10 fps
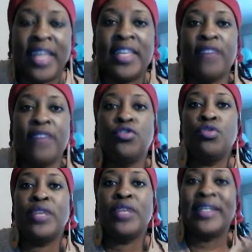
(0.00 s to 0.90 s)
It gives
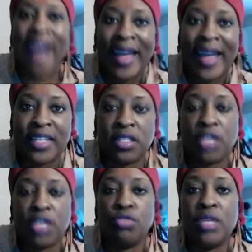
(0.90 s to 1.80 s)
you the guidance
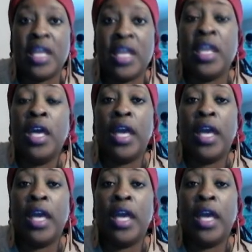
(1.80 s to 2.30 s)
that you need